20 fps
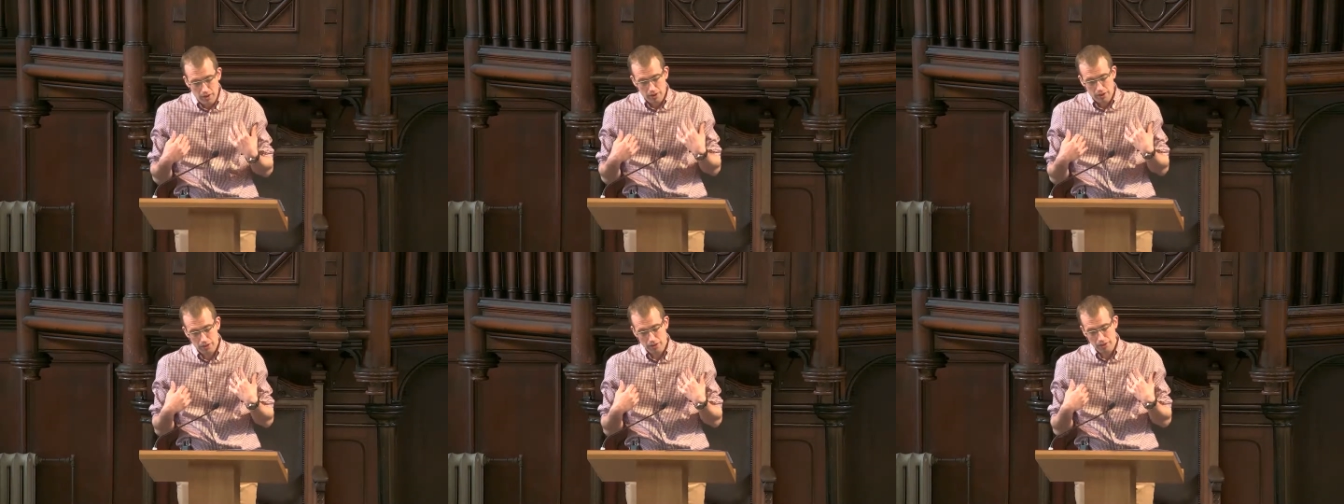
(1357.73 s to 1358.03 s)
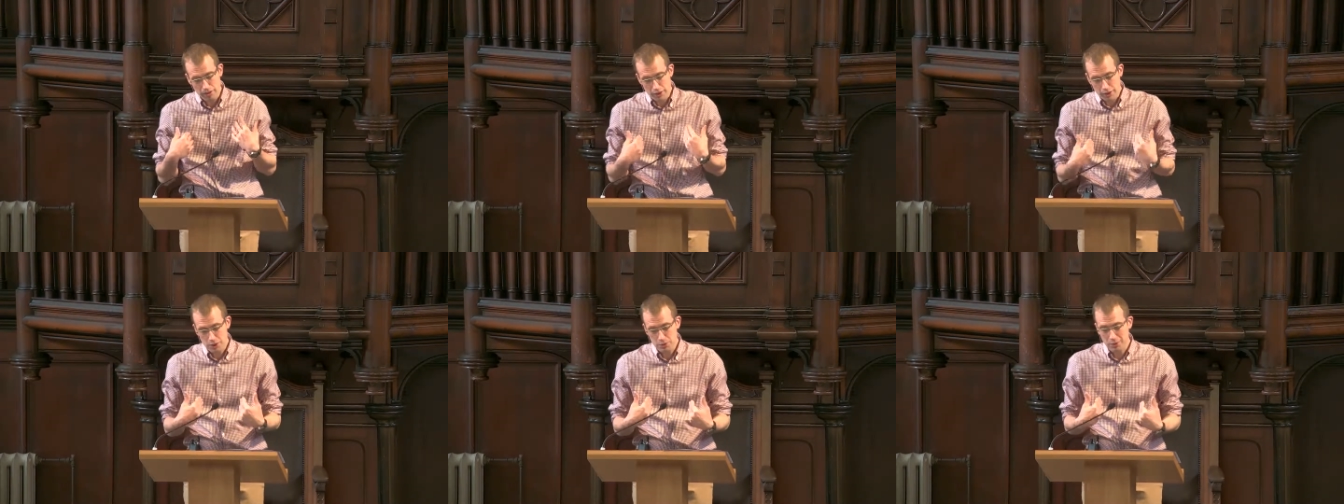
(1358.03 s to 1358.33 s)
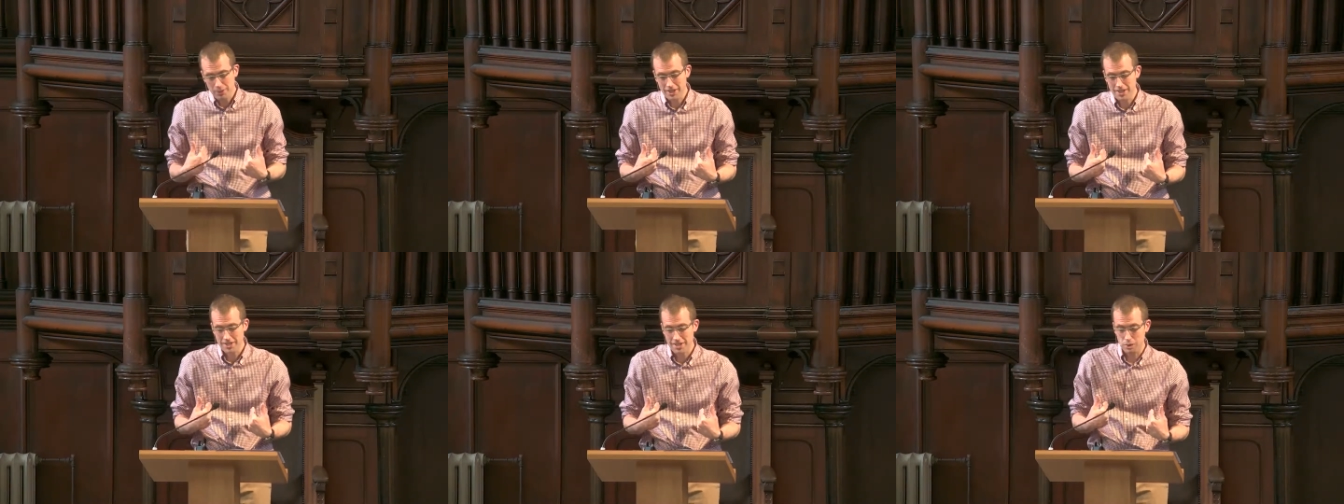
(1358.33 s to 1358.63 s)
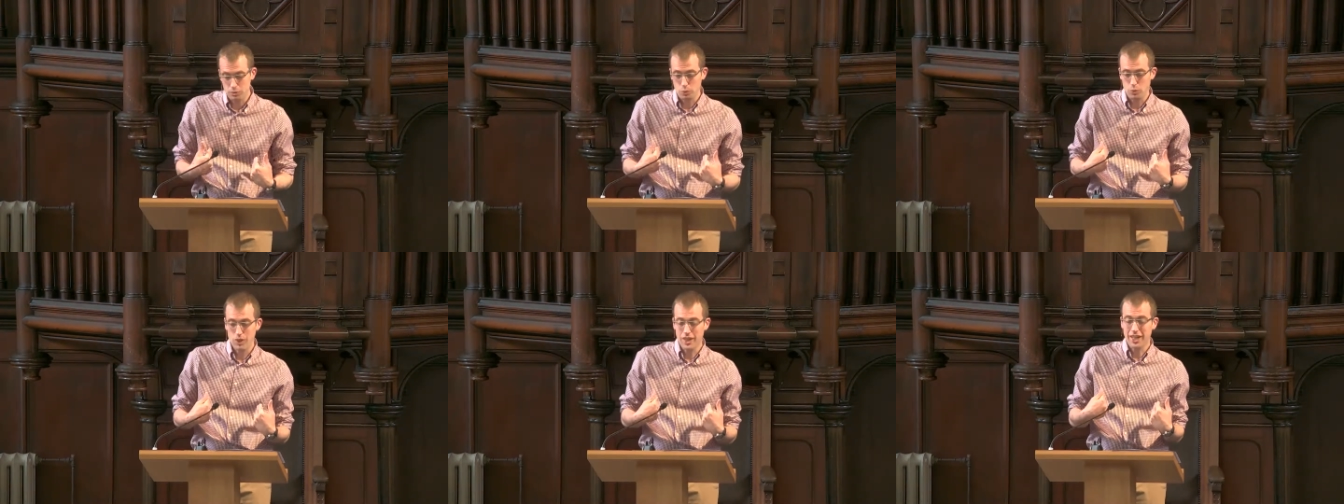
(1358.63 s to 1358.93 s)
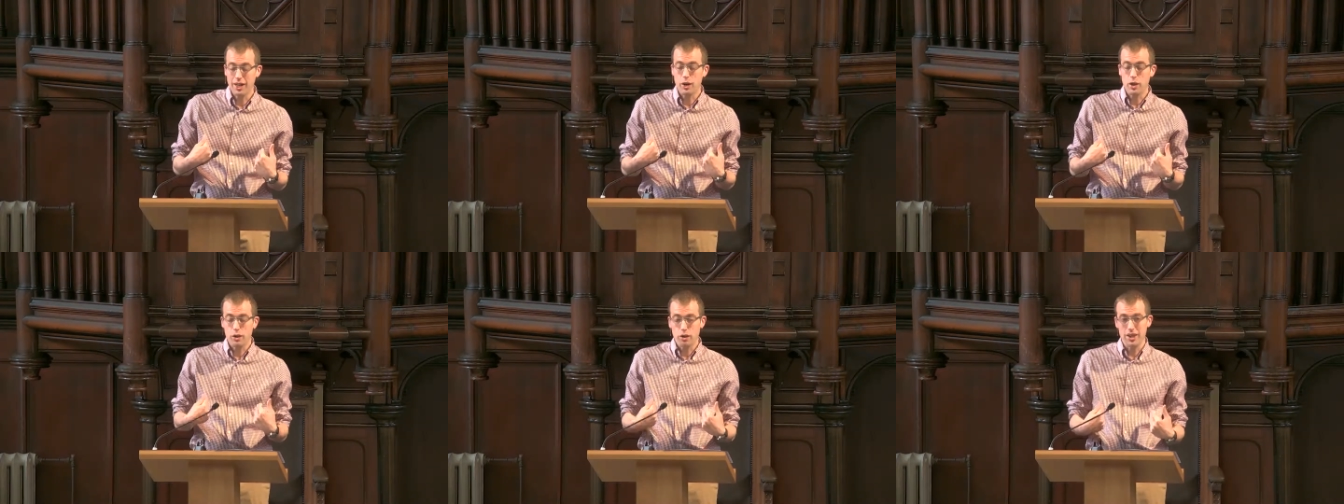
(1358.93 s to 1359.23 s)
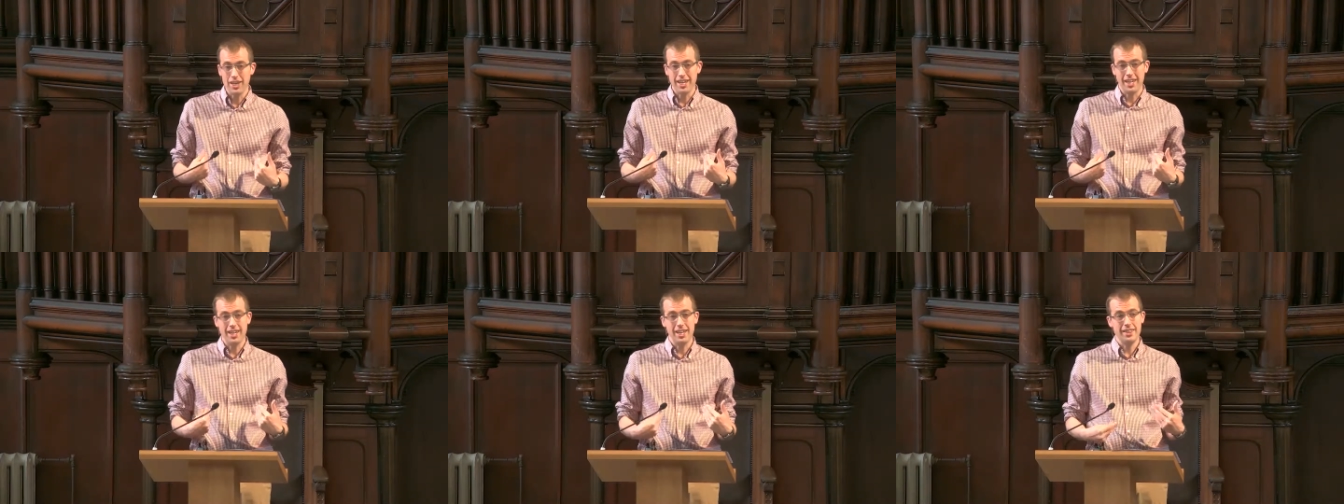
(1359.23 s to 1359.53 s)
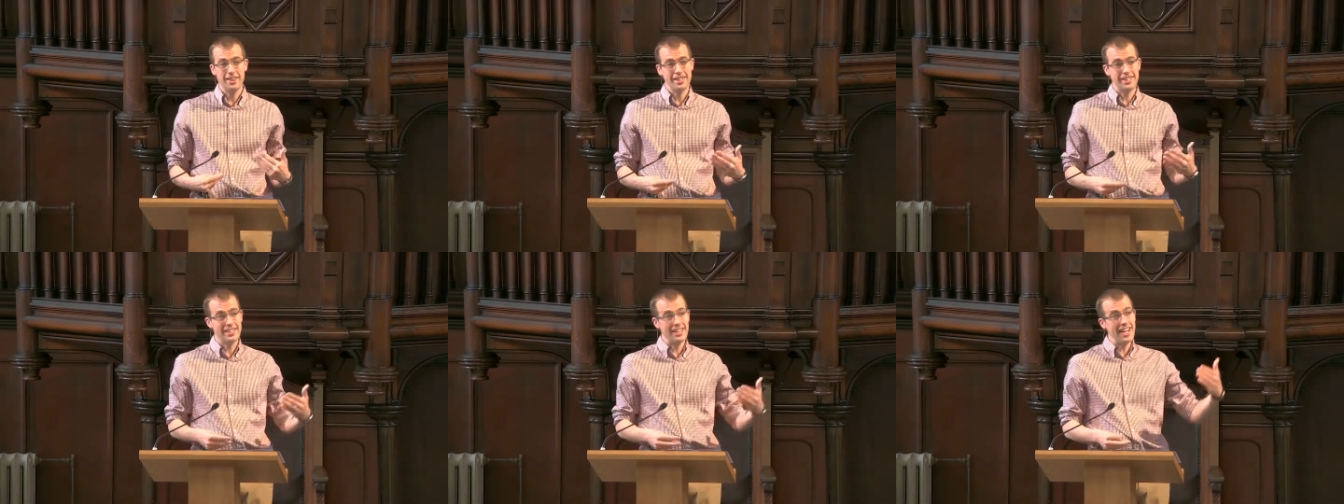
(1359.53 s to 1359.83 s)
The first one is that we can think
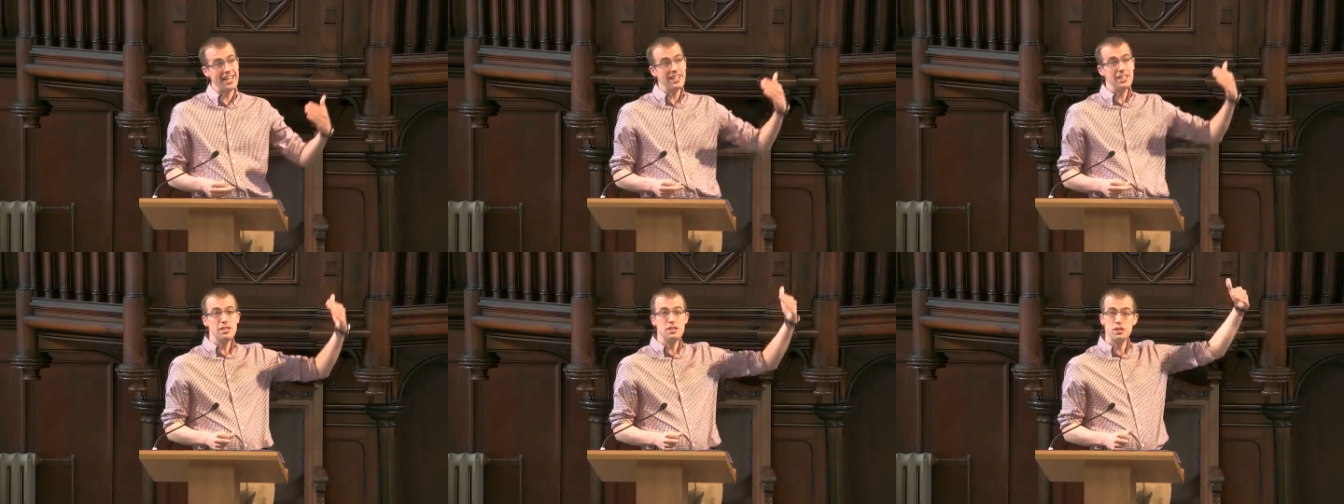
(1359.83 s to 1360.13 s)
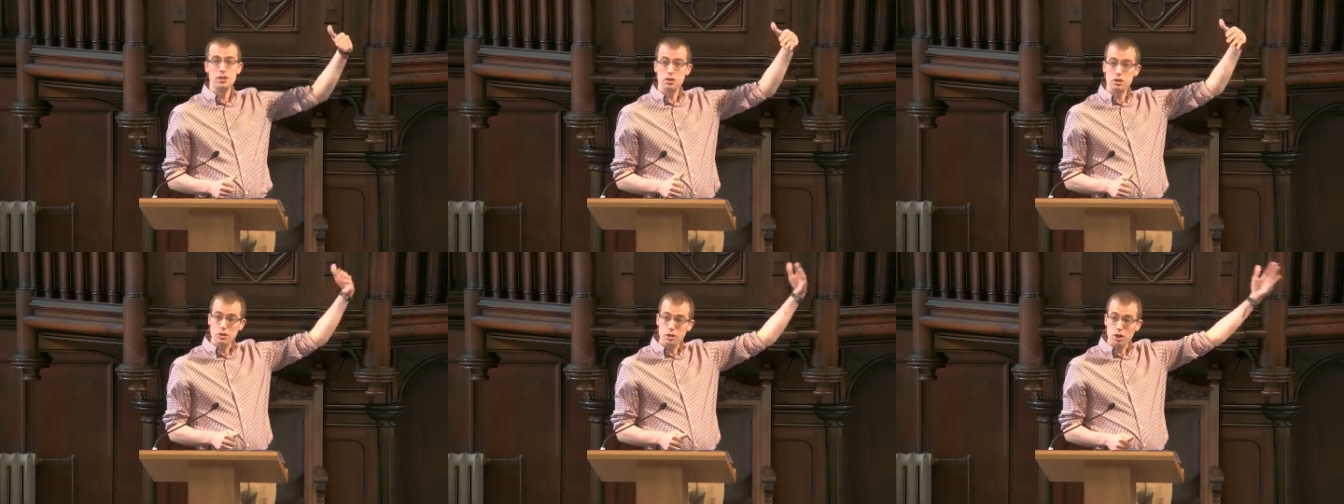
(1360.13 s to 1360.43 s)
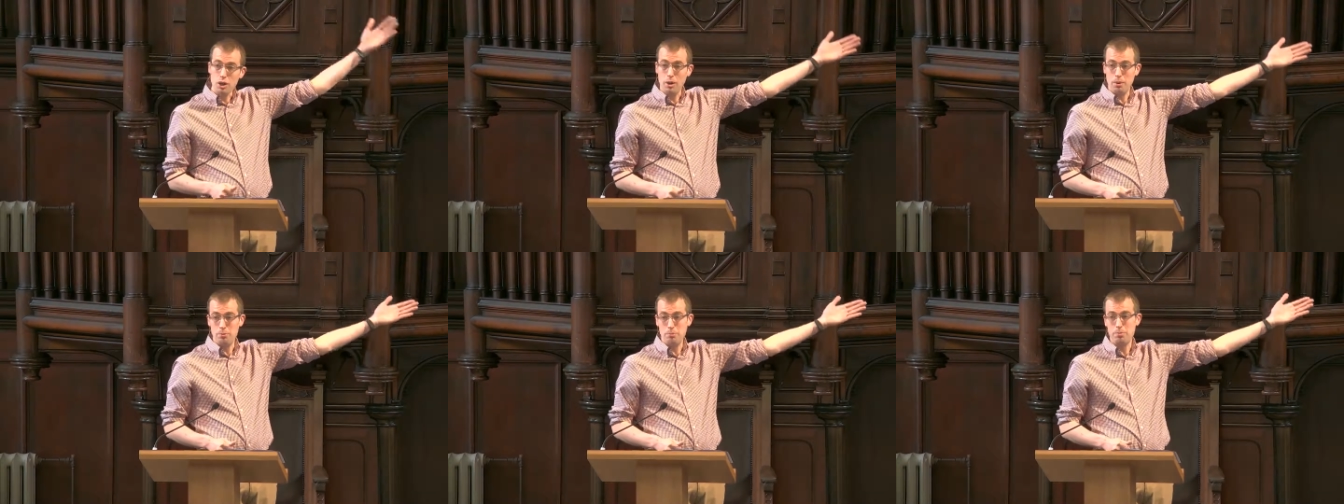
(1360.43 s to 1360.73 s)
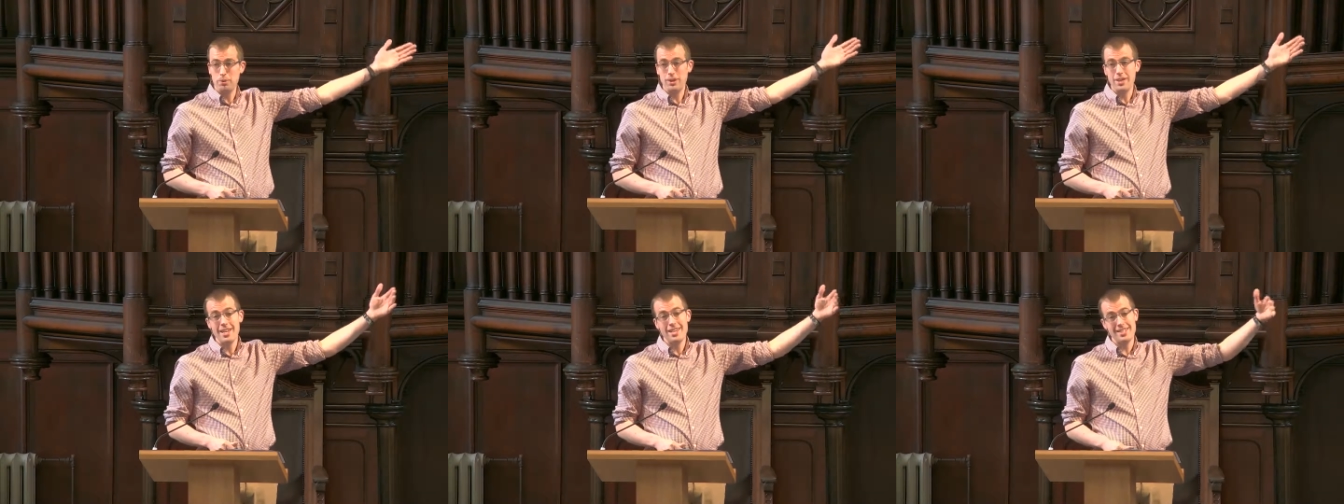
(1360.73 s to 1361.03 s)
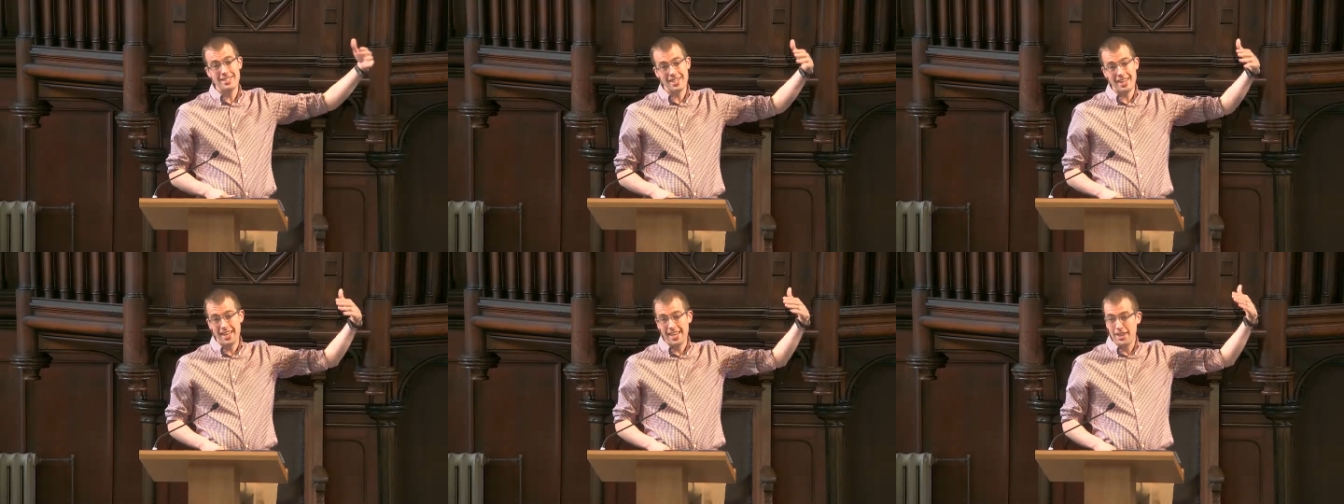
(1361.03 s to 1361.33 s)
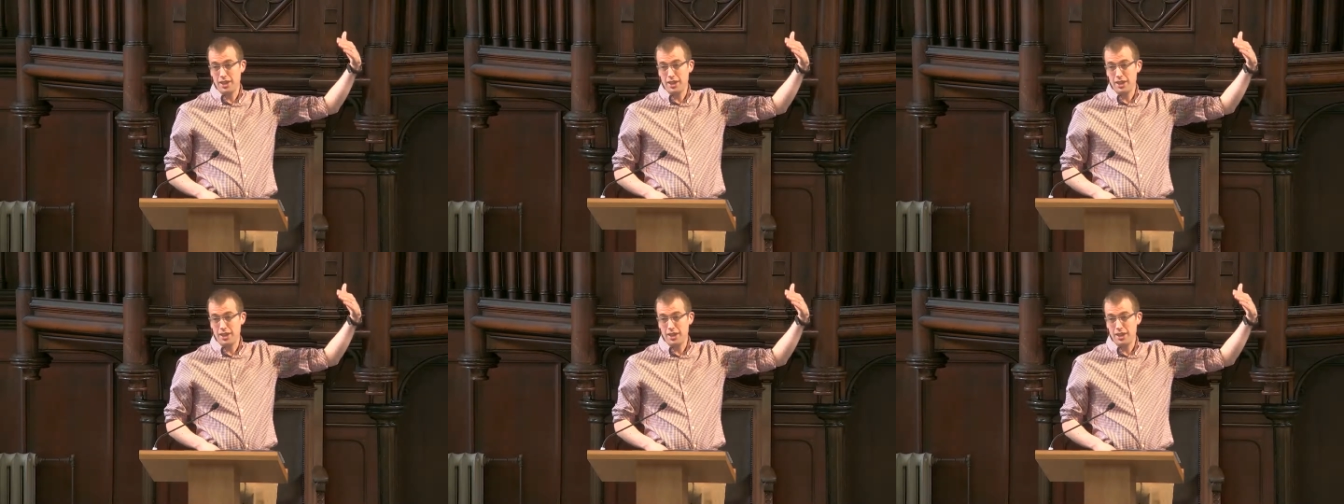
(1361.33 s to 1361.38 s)
that getting to the top is